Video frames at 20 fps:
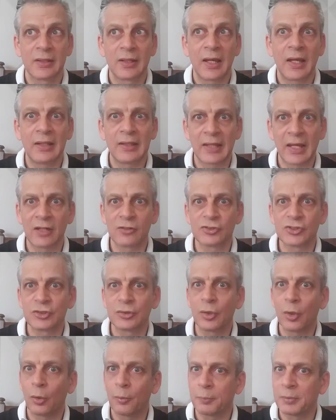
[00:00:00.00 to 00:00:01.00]
allows you
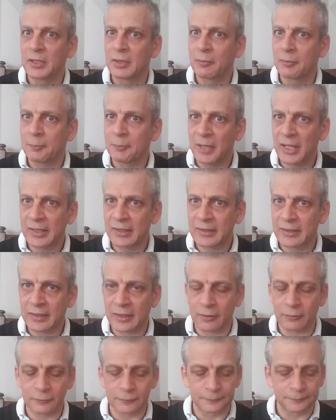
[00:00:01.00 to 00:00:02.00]
to open up a bank account.